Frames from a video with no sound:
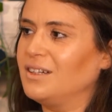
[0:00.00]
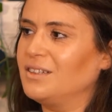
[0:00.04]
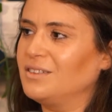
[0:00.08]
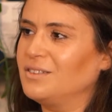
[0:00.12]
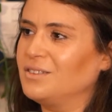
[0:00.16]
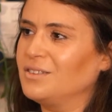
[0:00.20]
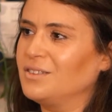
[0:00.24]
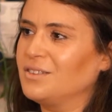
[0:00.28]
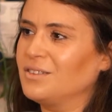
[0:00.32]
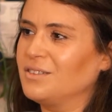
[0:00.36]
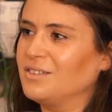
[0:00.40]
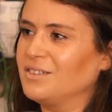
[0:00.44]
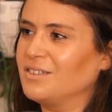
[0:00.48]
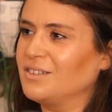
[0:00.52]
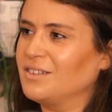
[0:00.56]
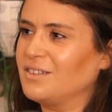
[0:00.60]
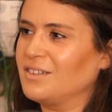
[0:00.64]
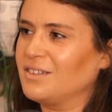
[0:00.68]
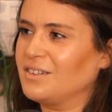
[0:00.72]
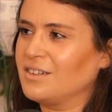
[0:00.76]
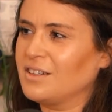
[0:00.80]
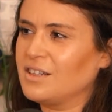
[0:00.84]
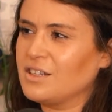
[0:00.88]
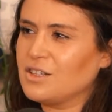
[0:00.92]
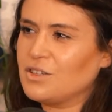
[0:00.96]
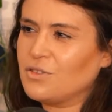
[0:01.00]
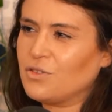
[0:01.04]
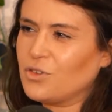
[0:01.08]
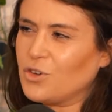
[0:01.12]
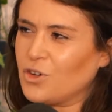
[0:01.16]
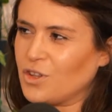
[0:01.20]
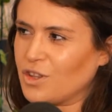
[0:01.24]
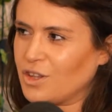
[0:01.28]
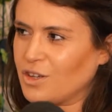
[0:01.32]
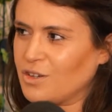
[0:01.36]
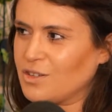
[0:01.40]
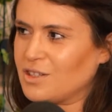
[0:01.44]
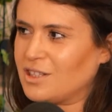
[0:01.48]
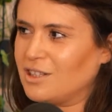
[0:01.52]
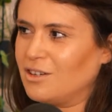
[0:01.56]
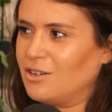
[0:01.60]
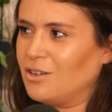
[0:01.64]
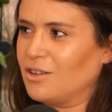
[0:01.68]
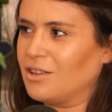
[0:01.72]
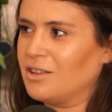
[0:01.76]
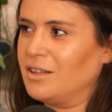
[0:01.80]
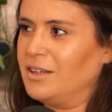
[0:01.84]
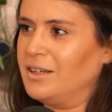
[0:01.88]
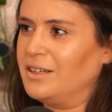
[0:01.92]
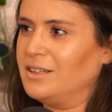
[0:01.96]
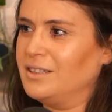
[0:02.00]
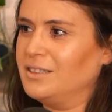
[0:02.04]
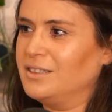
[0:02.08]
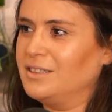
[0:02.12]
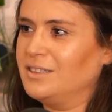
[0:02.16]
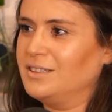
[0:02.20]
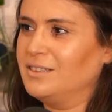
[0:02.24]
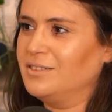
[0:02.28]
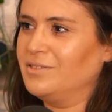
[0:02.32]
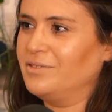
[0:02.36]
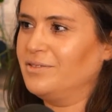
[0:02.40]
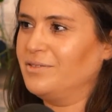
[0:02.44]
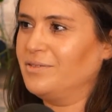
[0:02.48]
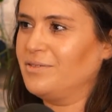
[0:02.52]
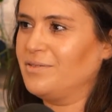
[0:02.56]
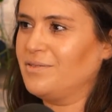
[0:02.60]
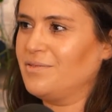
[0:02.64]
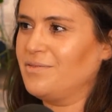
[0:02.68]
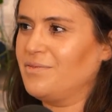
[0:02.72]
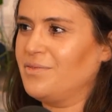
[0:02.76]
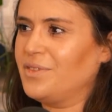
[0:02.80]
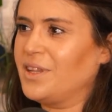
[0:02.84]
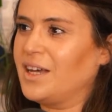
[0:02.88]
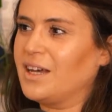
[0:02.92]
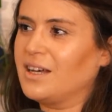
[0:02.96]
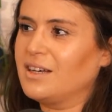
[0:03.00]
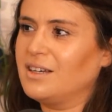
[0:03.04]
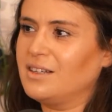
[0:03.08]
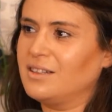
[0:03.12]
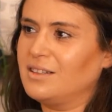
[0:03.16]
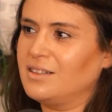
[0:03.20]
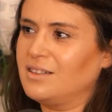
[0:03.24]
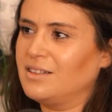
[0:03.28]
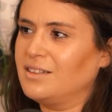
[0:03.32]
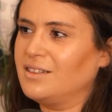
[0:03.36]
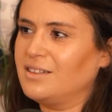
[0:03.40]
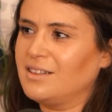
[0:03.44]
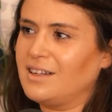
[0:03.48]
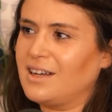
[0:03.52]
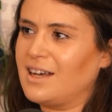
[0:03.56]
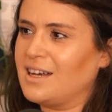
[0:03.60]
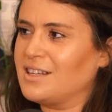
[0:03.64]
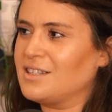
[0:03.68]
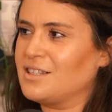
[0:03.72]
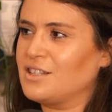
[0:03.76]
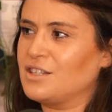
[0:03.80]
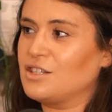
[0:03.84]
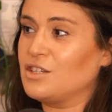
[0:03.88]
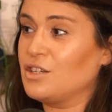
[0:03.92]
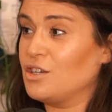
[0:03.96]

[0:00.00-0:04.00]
Because you've got those little things that can add to